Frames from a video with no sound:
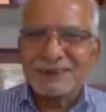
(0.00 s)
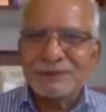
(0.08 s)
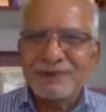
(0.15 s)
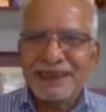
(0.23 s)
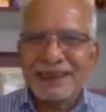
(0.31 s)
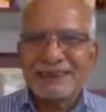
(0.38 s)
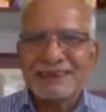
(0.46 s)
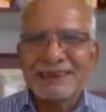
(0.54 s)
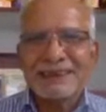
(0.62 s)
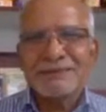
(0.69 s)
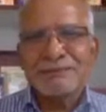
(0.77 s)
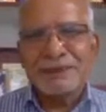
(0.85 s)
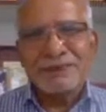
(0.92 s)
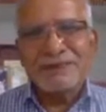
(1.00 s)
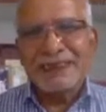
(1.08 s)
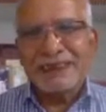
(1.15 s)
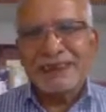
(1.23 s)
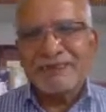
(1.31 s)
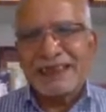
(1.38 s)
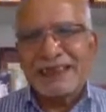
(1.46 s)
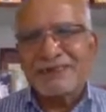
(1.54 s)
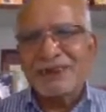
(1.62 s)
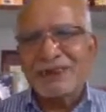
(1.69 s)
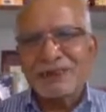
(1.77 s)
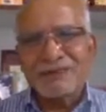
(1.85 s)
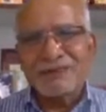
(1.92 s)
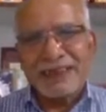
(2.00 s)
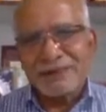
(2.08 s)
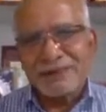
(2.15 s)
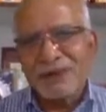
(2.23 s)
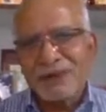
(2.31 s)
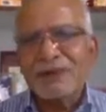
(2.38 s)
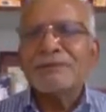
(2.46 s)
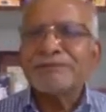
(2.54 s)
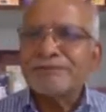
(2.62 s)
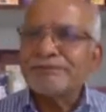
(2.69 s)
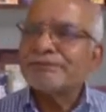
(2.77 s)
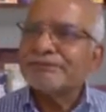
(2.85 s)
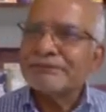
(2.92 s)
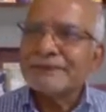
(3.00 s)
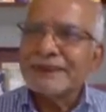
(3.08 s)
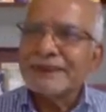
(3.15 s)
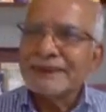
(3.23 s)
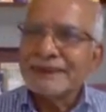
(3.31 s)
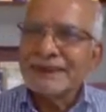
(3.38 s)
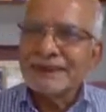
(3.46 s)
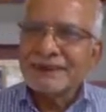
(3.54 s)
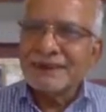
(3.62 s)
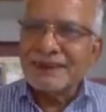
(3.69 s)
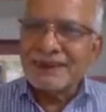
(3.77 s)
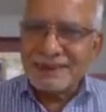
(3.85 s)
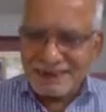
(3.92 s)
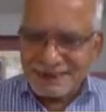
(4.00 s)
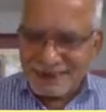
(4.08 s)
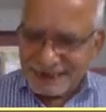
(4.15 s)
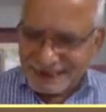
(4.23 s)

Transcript: to be aged between 21 to 24. The entrance